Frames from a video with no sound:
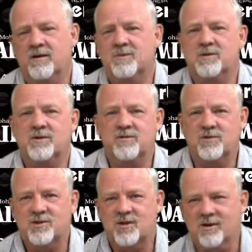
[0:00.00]
you're supposed to
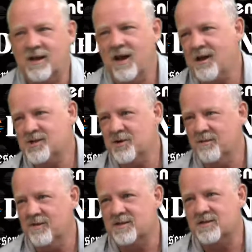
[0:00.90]
use chunked
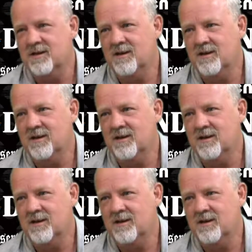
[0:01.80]
anchovies.